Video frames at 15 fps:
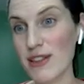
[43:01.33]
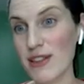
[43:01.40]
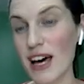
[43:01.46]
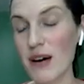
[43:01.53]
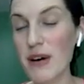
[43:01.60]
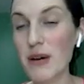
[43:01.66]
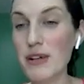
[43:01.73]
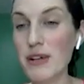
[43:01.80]
So
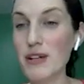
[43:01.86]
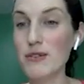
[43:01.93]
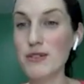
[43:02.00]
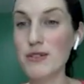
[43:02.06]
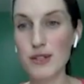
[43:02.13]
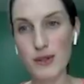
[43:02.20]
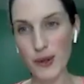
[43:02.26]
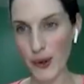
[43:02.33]
that way, when you
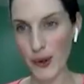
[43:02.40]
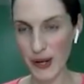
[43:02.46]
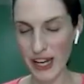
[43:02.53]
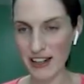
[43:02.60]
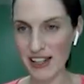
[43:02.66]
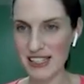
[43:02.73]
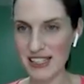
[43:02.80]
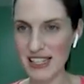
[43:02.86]
do go get
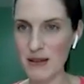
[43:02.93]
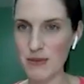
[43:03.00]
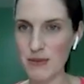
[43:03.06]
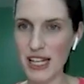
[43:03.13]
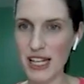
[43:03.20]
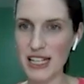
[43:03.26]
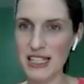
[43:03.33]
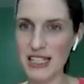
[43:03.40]
your estate
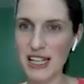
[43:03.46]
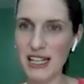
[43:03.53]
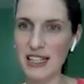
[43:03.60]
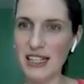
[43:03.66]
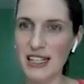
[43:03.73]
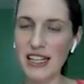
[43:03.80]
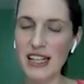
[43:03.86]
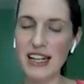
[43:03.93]
planning
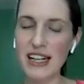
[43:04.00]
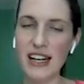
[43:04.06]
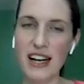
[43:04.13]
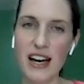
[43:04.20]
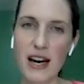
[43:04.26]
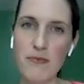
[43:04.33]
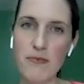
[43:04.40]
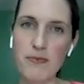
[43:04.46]
done,
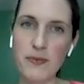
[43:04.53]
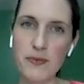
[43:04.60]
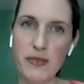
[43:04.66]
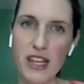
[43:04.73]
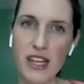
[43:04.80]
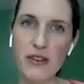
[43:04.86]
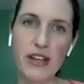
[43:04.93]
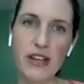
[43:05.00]

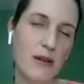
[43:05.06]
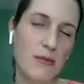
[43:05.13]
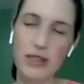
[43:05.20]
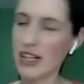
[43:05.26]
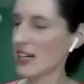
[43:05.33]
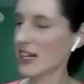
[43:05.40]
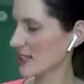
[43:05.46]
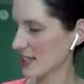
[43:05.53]
you can
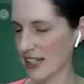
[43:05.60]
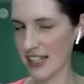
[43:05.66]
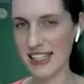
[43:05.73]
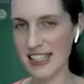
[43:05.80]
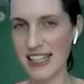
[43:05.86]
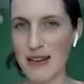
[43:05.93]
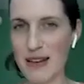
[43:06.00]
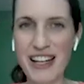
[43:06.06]
impress your
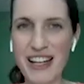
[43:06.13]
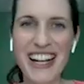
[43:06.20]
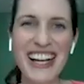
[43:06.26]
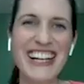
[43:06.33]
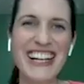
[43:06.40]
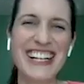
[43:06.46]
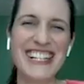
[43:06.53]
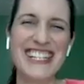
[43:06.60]
estate
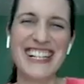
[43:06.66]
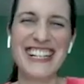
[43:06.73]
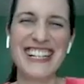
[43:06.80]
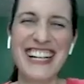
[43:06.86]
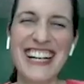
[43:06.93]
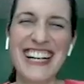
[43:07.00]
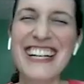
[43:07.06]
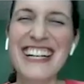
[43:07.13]
planning
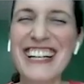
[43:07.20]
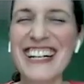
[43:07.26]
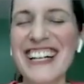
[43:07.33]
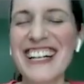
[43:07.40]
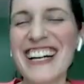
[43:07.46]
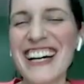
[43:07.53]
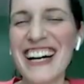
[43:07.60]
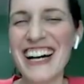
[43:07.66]
attorney
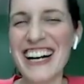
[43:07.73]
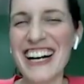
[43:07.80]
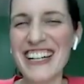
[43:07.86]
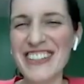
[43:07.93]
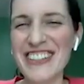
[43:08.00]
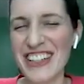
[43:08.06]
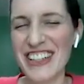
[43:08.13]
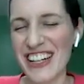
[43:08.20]
with
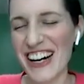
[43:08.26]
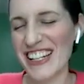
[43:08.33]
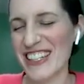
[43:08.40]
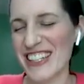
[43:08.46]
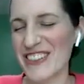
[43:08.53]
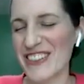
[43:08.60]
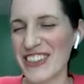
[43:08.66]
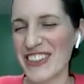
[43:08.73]

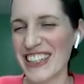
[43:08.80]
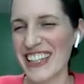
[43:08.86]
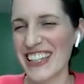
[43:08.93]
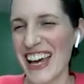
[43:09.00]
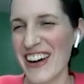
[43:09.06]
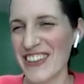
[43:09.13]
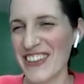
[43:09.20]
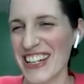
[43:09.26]
all of
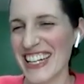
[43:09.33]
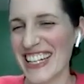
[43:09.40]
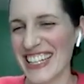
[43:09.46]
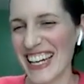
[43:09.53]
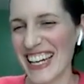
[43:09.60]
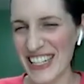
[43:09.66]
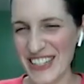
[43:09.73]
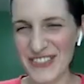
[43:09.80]
everything
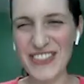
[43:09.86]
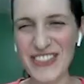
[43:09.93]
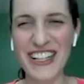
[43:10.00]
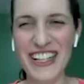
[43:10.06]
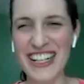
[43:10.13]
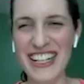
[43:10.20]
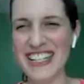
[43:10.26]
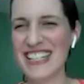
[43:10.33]
that you've
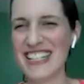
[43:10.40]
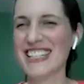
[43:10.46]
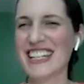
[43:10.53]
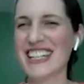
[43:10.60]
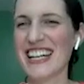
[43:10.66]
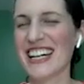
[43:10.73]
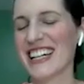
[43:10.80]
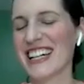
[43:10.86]
learned
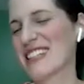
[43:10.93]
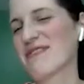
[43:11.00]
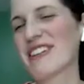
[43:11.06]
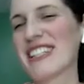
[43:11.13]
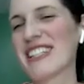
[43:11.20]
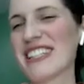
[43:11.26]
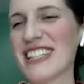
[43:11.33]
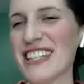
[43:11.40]
tonight at the
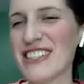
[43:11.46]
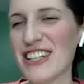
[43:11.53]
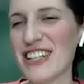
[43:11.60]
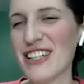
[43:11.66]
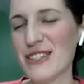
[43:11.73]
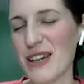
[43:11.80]
presentation.